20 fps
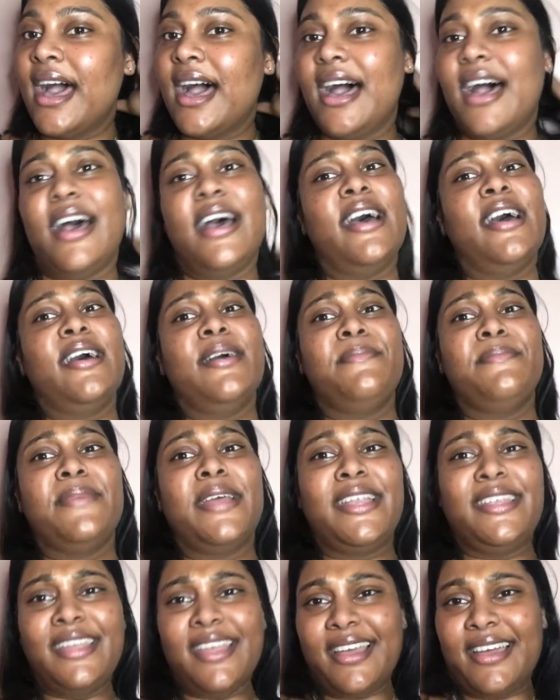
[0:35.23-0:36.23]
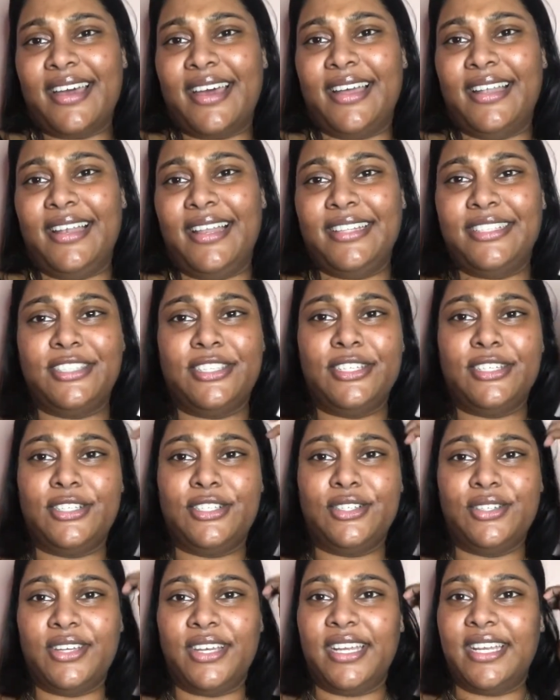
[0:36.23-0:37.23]
And yeah, let's just
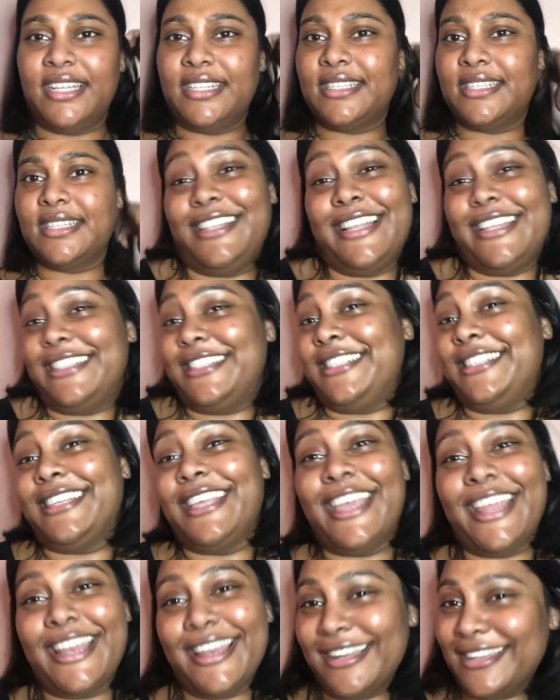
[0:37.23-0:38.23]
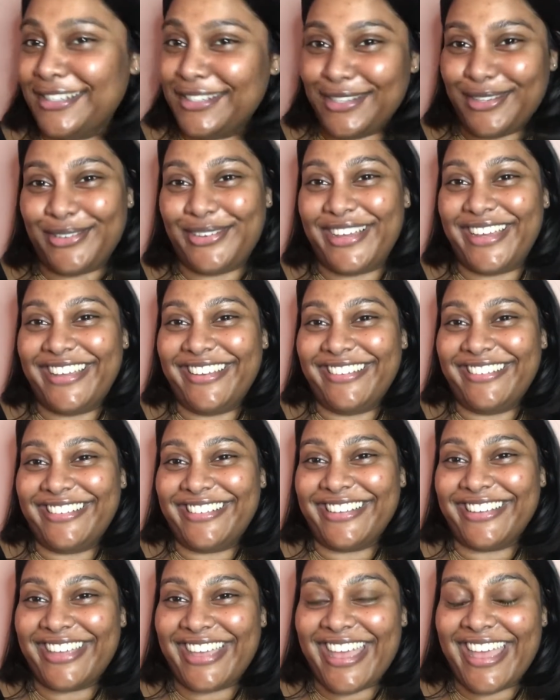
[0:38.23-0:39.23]
do it. Let's just get into it,
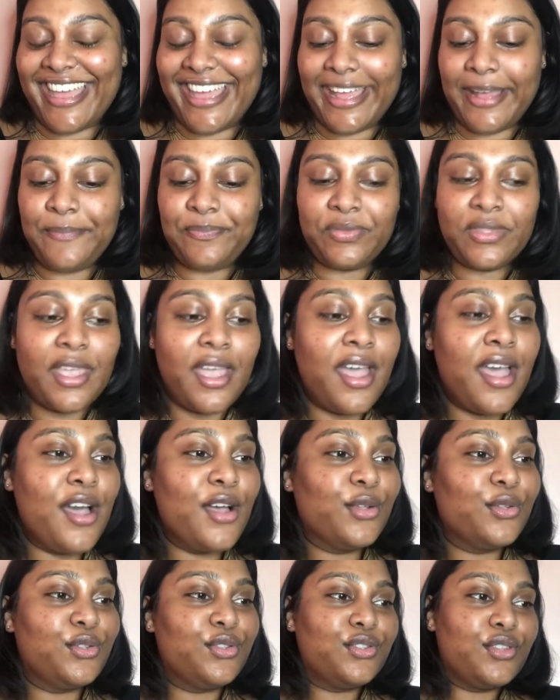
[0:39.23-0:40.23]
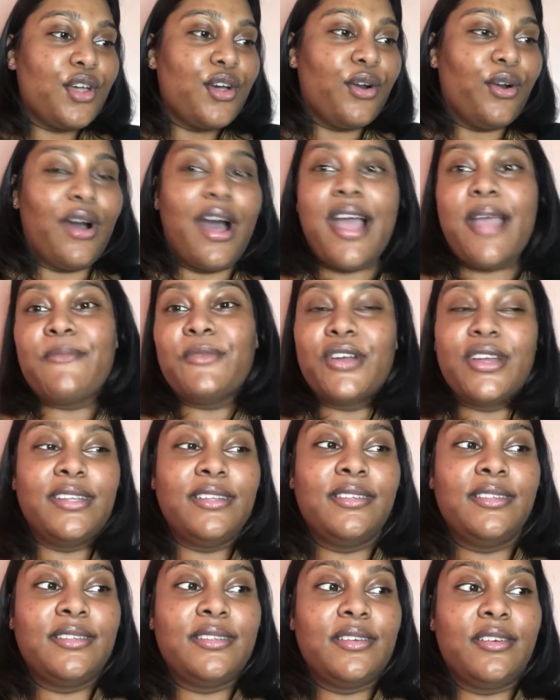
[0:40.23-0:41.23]
okay? So I'm going
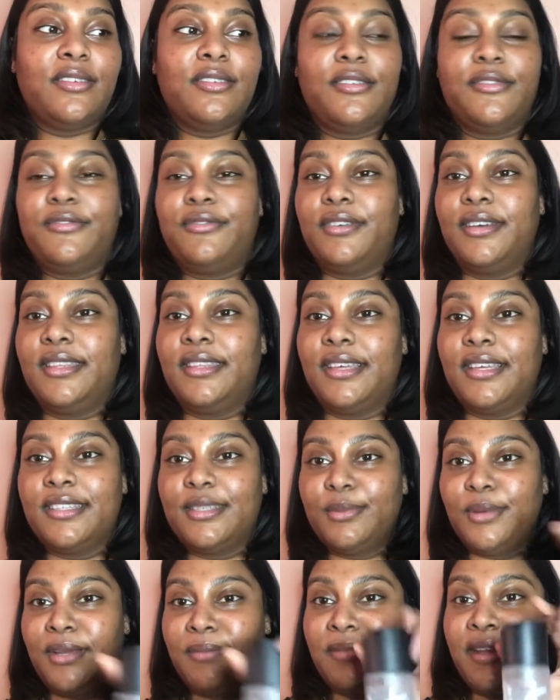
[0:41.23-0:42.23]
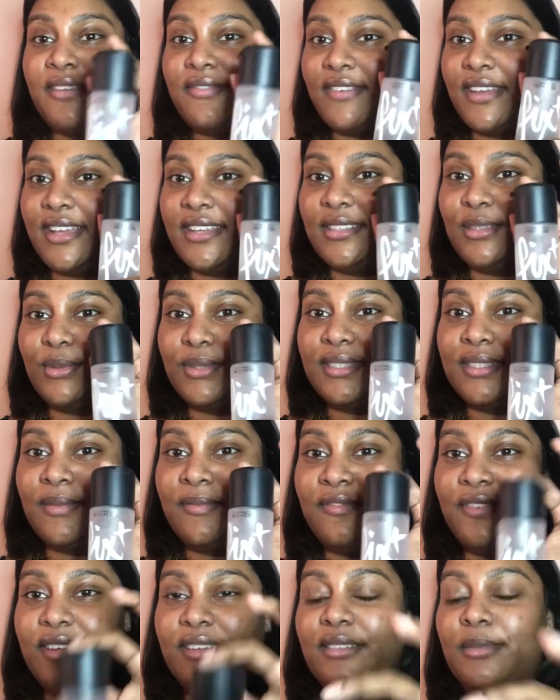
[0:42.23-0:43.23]
to start off with spraying my face with some
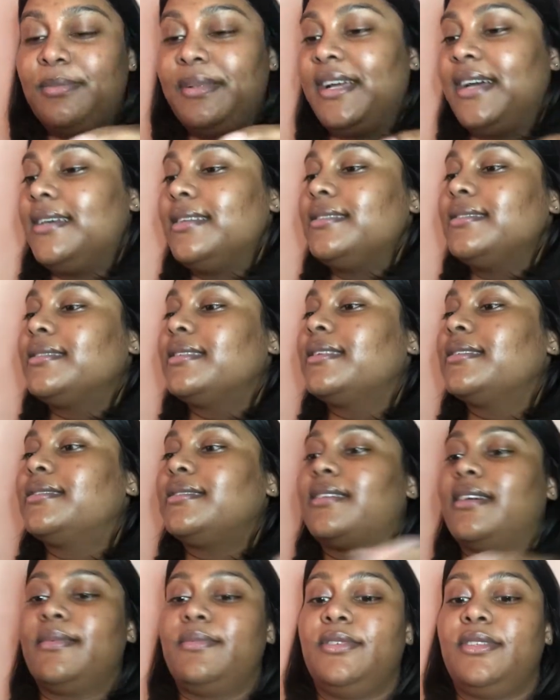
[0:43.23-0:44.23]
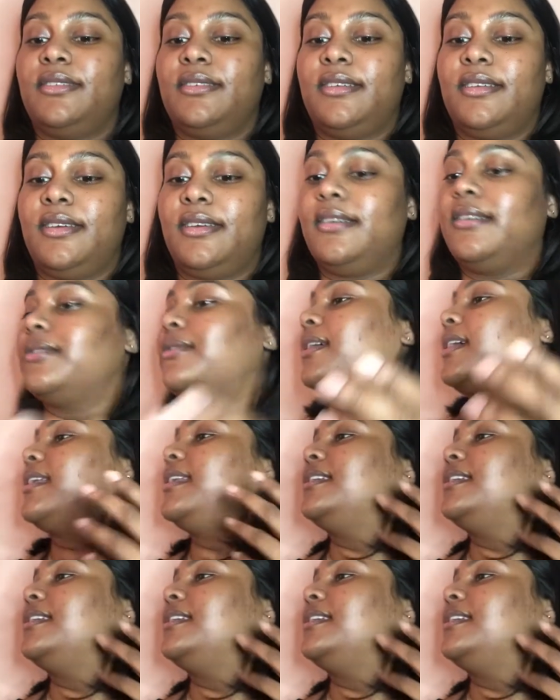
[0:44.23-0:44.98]
Fix Plus. So I'm just gonna quickly